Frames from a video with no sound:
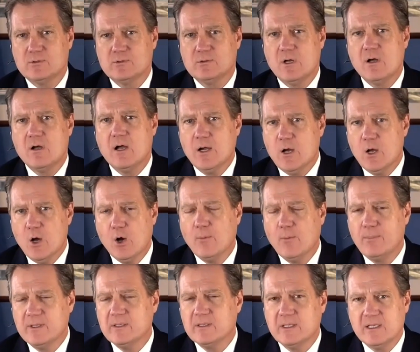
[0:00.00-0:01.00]
law and
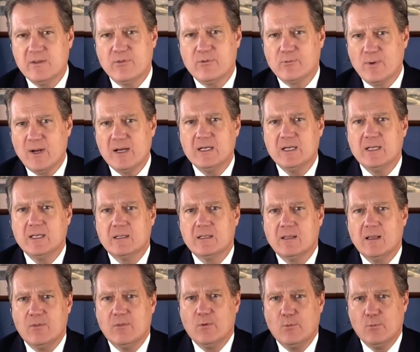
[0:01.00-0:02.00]
openly
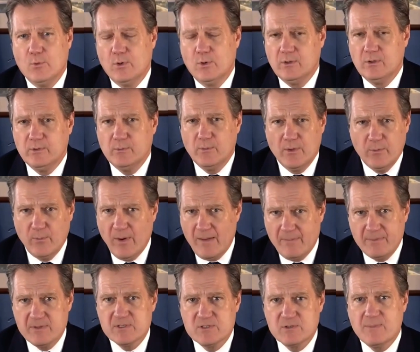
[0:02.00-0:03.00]
threatening the world with
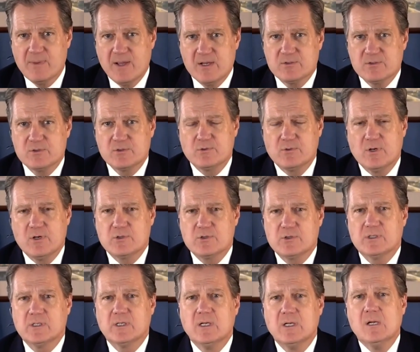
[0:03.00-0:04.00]
weapons of mass destruction,